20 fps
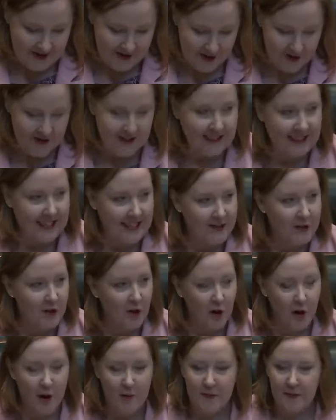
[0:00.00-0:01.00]
During that
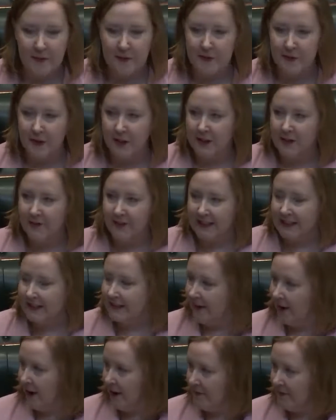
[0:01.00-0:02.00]
time, there was lots of
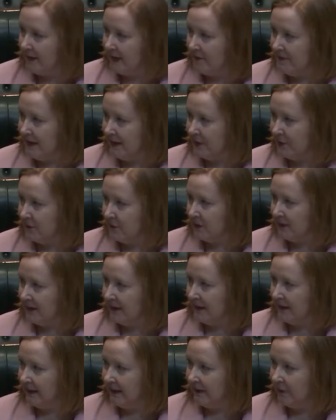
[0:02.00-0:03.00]
excitement. Imagine
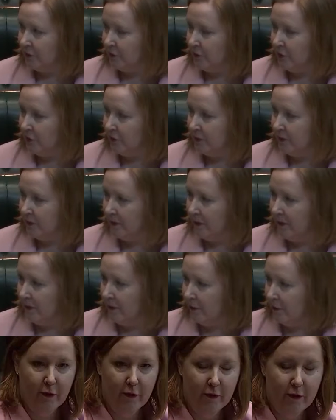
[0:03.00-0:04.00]
working in a group
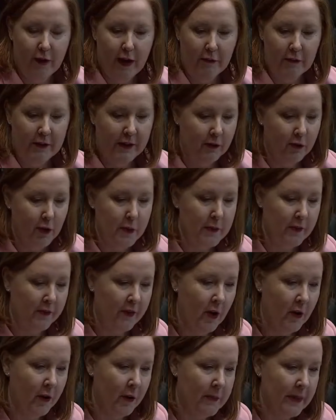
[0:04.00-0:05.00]
of, with a group of
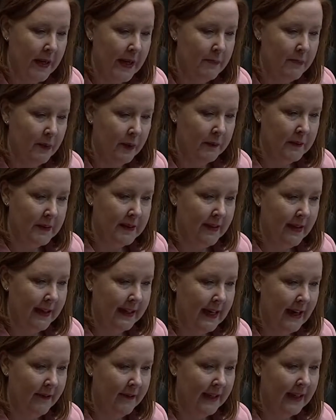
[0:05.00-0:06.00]
older people. It was like
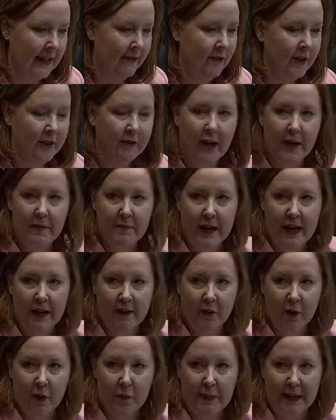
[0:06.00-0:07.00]
having every
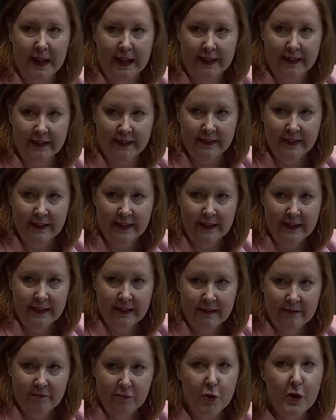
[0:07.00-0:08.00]
grandma on the planet
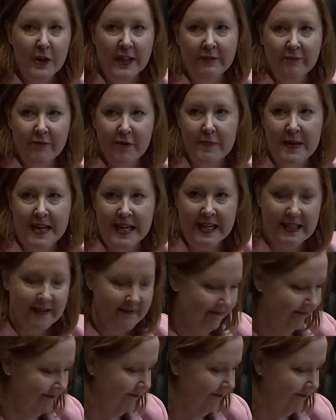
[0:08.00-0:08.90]
rooting for me.